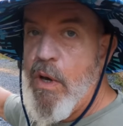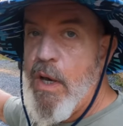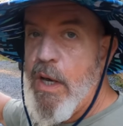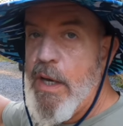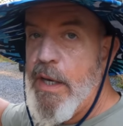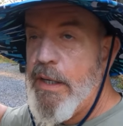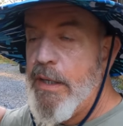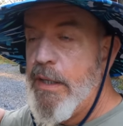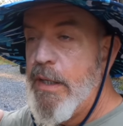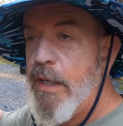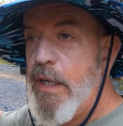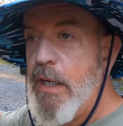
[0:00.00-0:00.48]

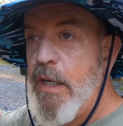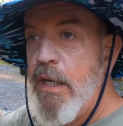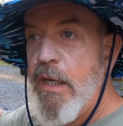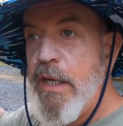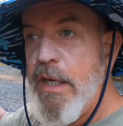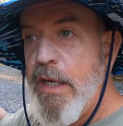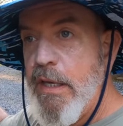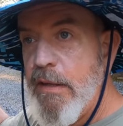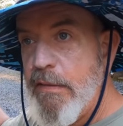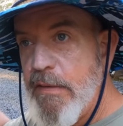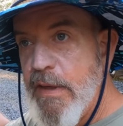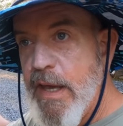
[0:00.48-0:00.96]
Why
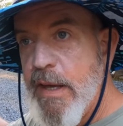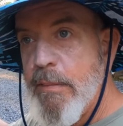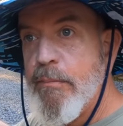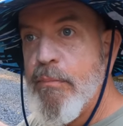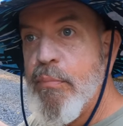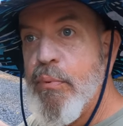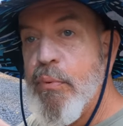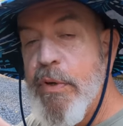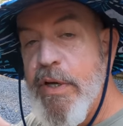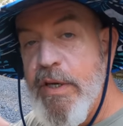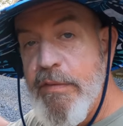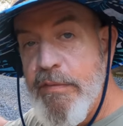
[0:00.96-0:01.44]
in
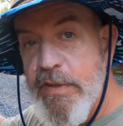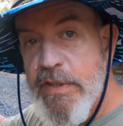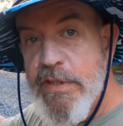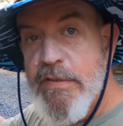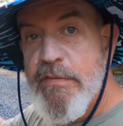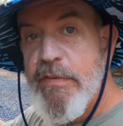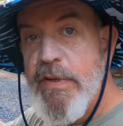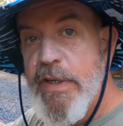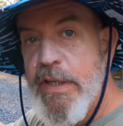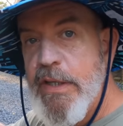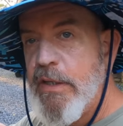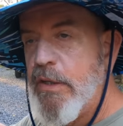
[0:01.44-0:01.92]
that
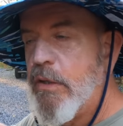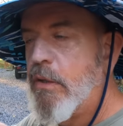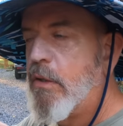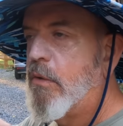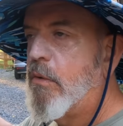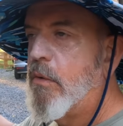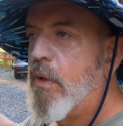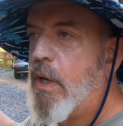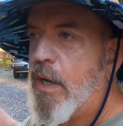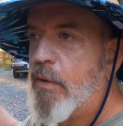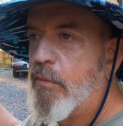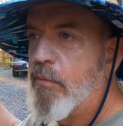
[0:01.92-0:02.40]
previous
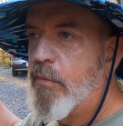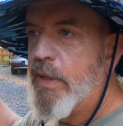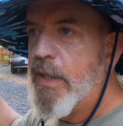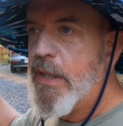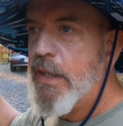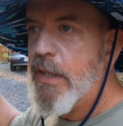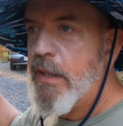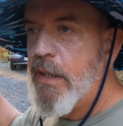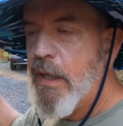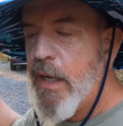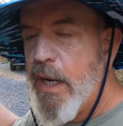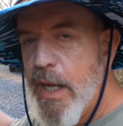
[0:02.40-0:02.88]
video, I
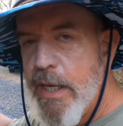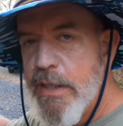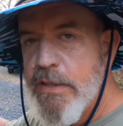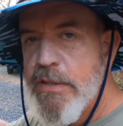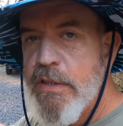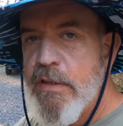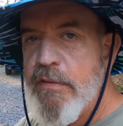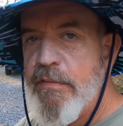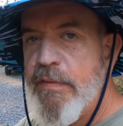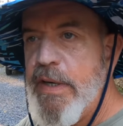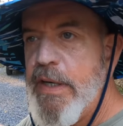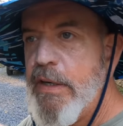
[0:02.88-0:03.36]
rented an
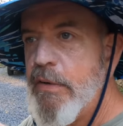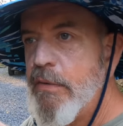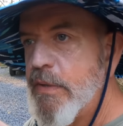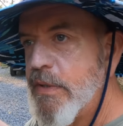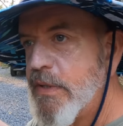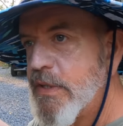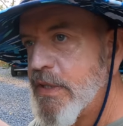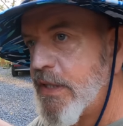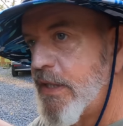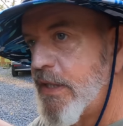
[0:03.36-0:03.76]
excavator and a